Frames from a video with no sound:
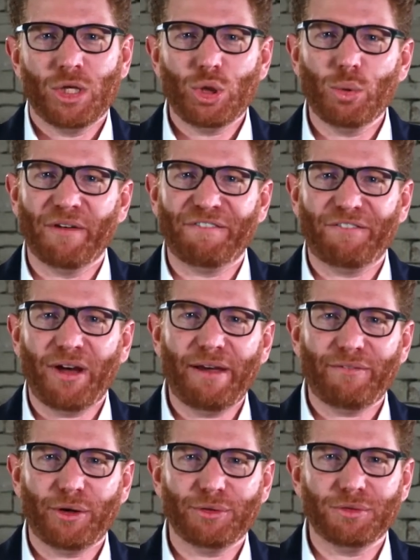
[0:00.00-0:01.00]
You have
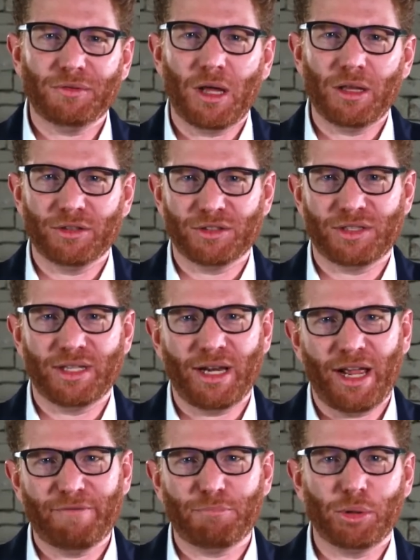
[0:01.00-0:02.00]
$500 that
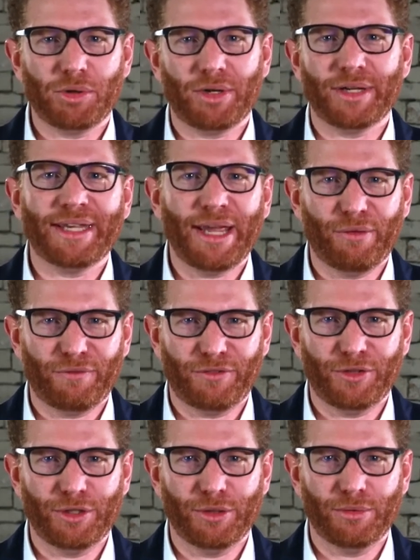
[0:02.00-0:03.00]
I put on account
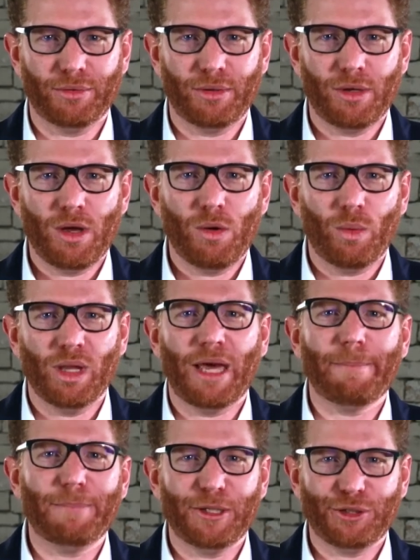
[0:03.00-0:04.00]
for you while
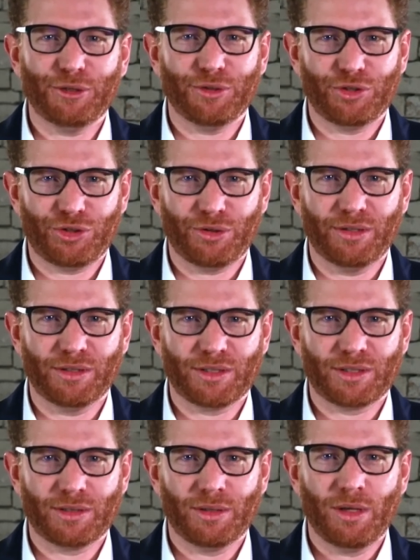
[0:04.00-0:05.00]
I bill your
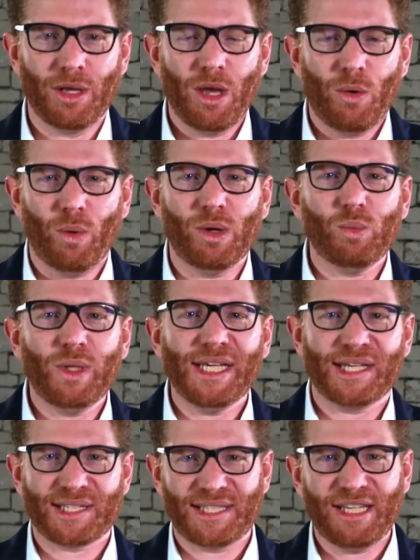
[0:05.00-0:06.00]
insurance. When we
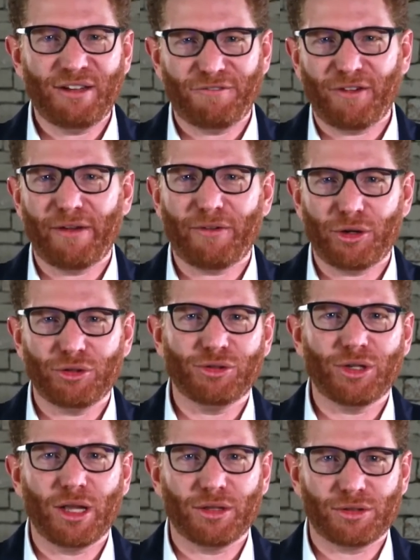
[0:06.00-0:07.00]
exceed
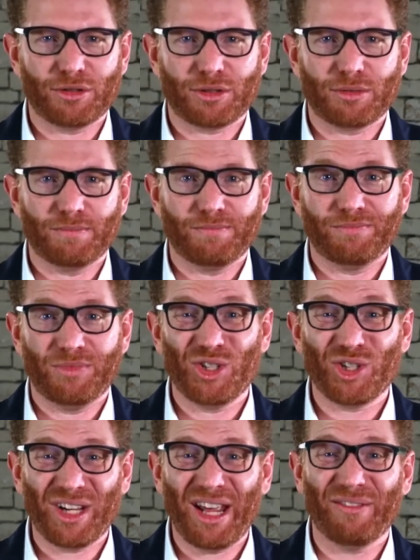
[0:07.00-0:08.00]
$500,
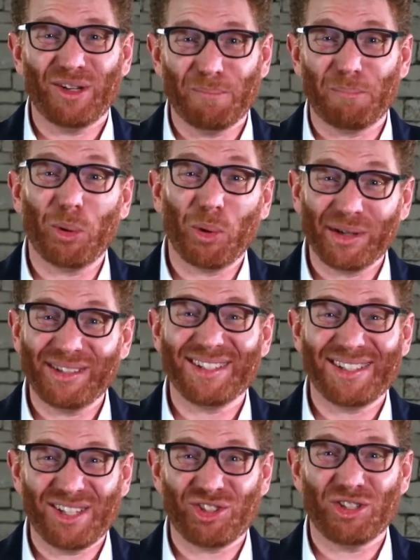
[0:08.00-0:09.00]
you're going to have an important
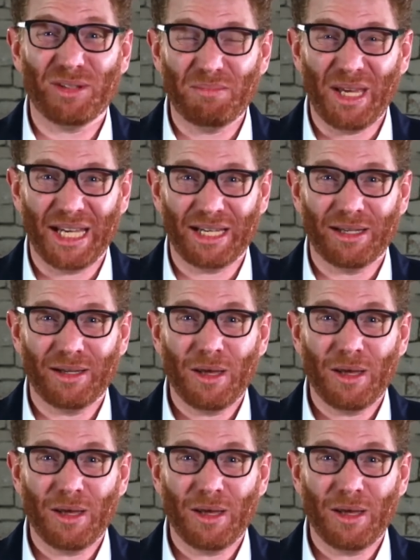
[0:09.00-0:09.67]
decision to make.